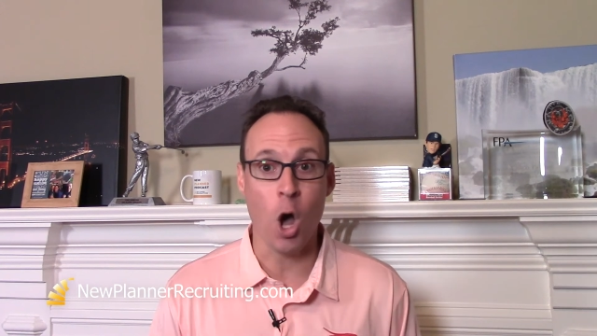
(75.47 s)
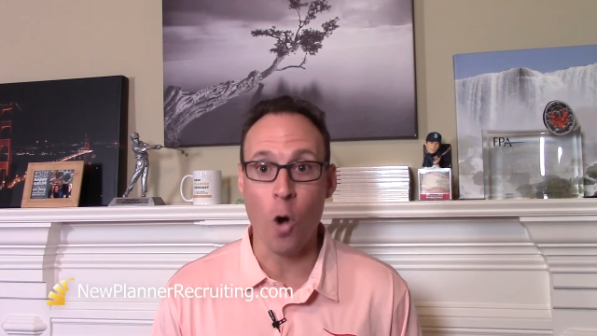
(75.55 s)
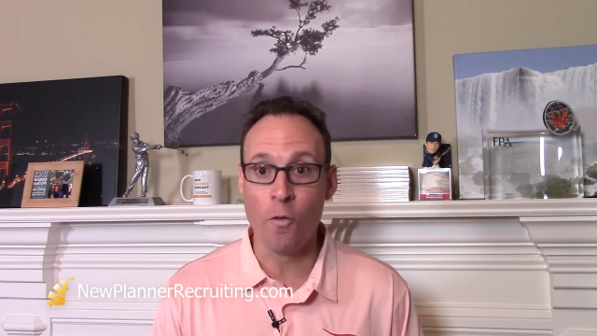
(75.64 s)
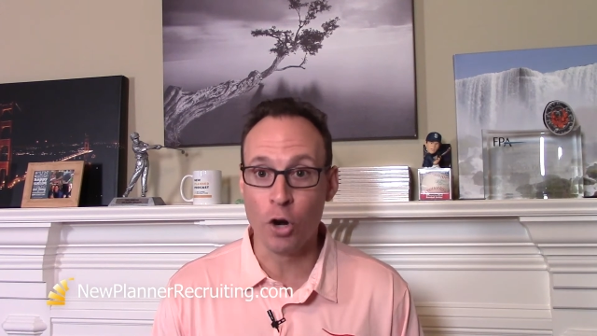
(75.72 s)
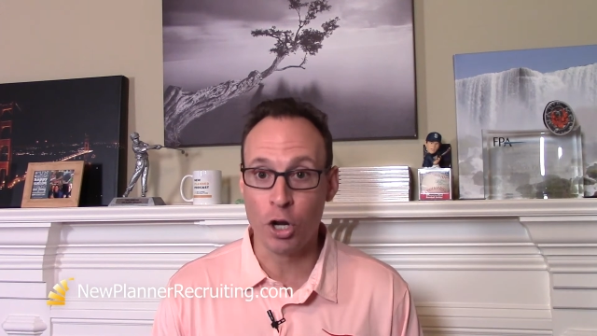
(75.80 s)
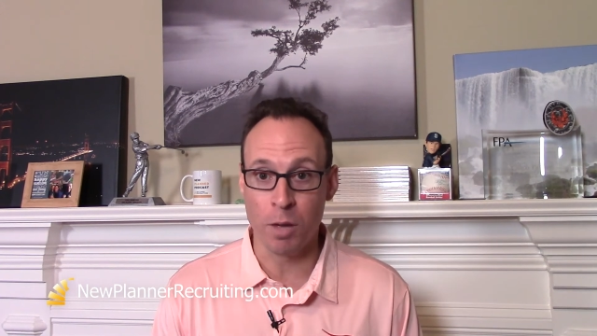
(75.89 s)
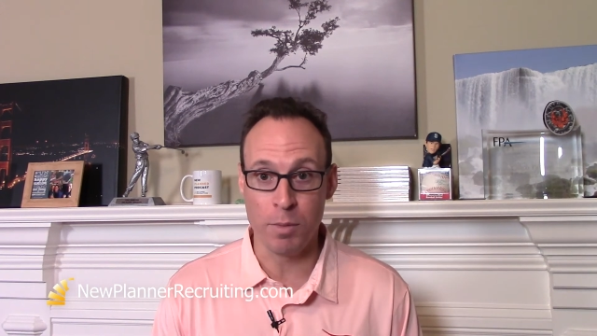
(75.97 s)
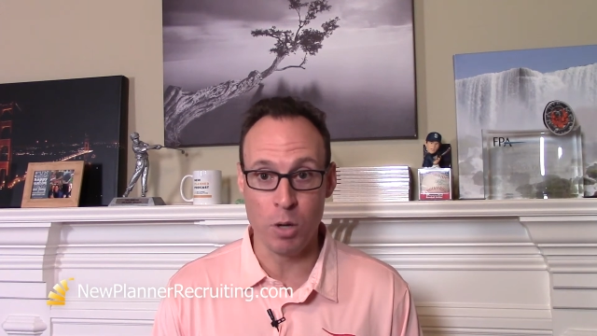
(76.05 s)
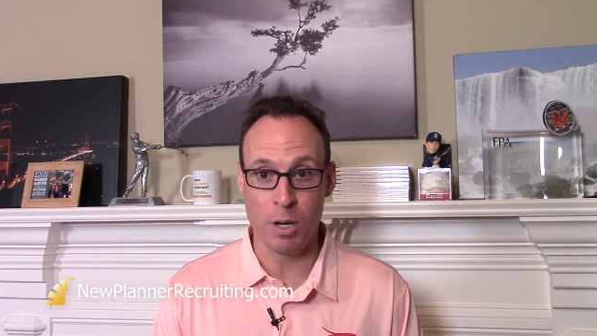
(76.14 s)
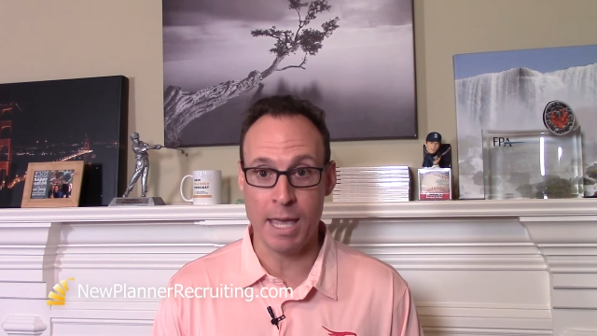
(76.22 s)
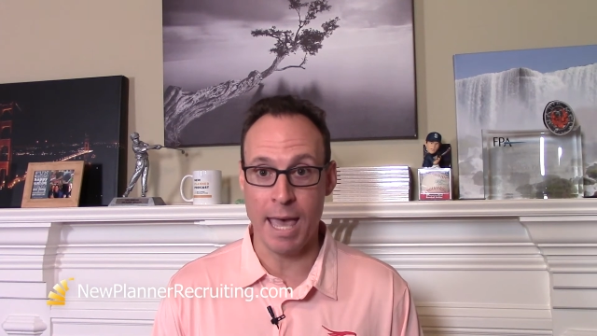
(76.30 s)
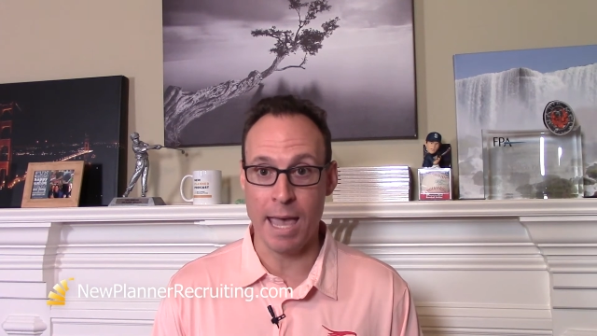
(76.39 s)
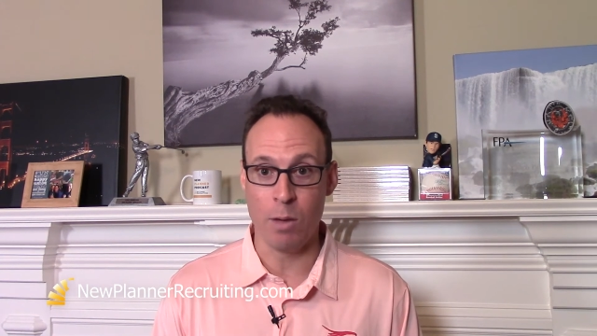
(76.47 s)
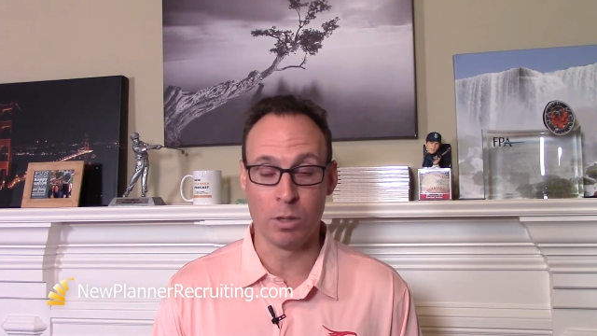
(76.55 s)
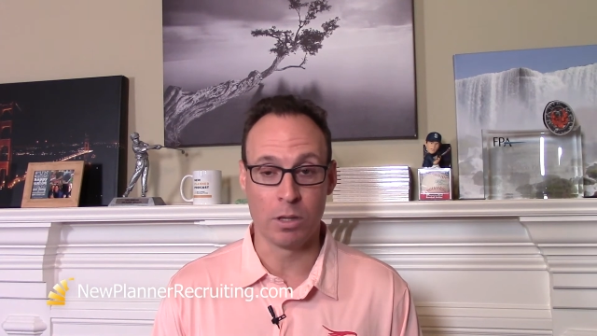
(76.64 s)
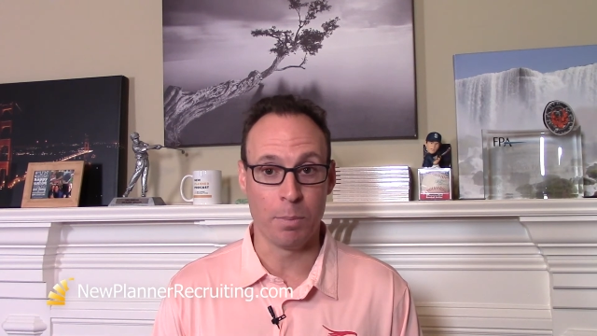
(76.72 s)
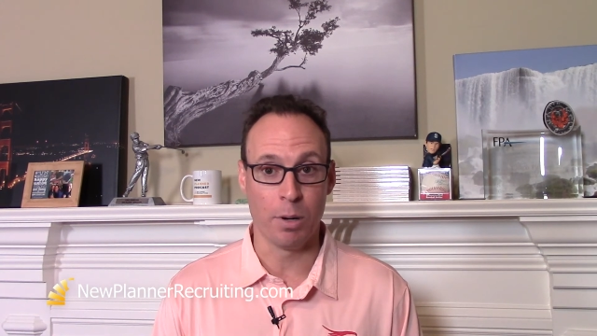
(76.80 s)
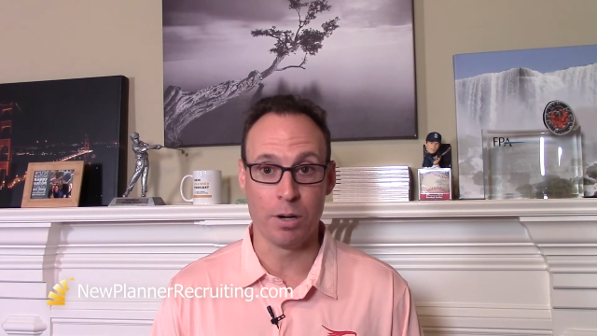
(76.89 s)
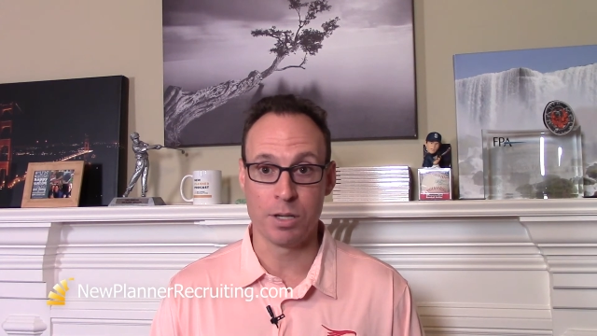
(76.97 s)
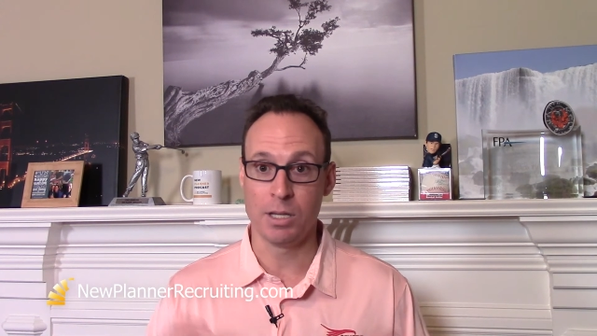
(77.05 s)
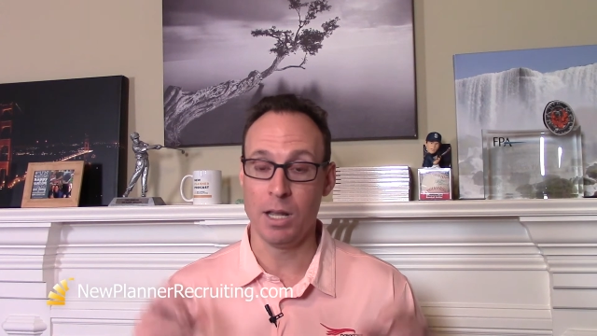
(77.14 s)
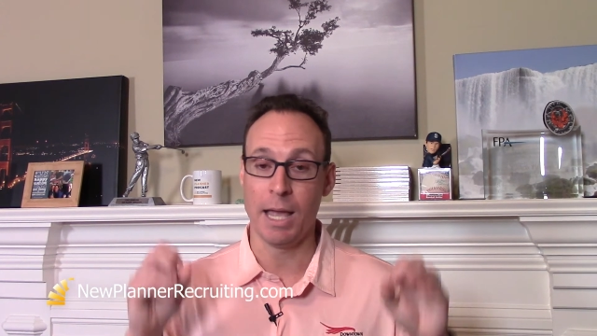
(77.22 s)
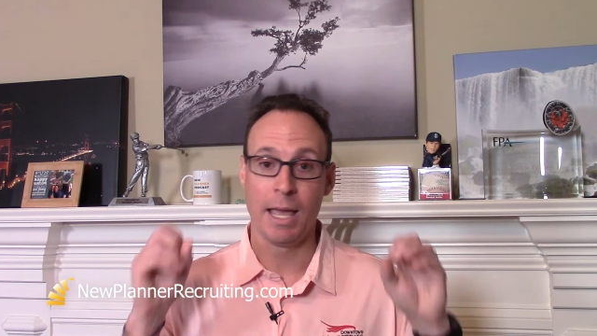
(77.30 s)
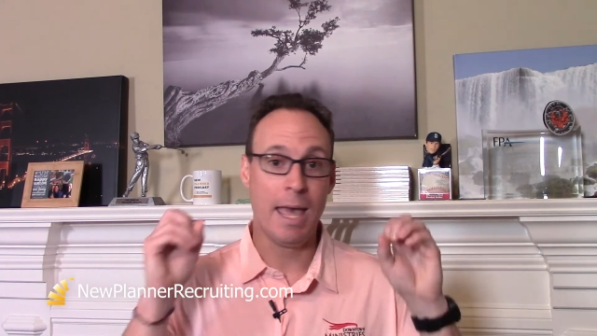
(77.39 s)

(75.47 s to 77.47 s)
over communicate with the person like